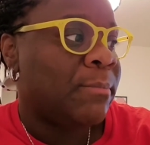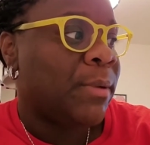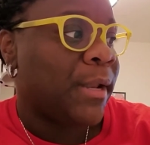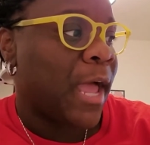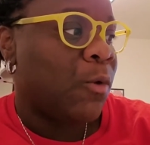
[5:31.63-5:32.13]

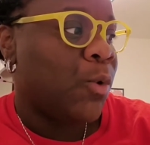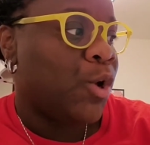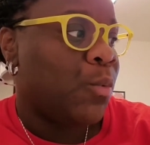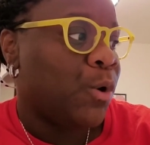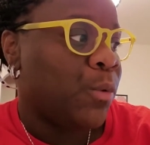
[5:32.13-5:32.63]
but I
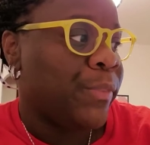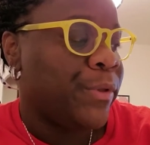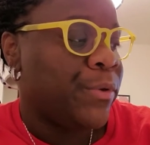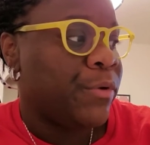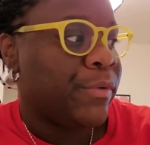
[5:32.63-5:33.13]
will work with
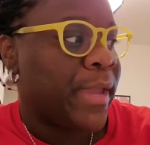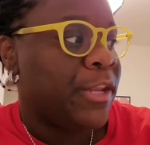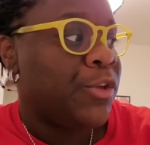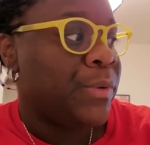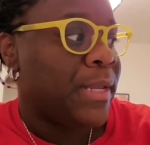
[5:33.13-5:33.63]
you to create a
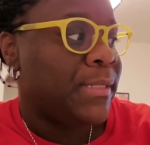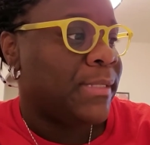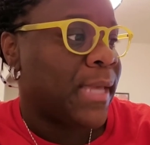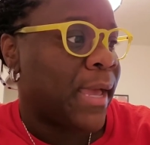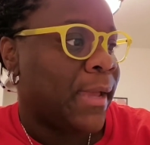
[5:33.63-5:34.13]
unique
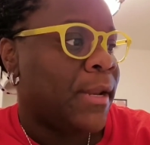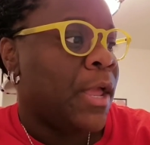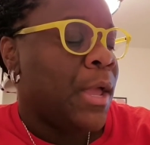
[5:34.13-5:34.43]
design.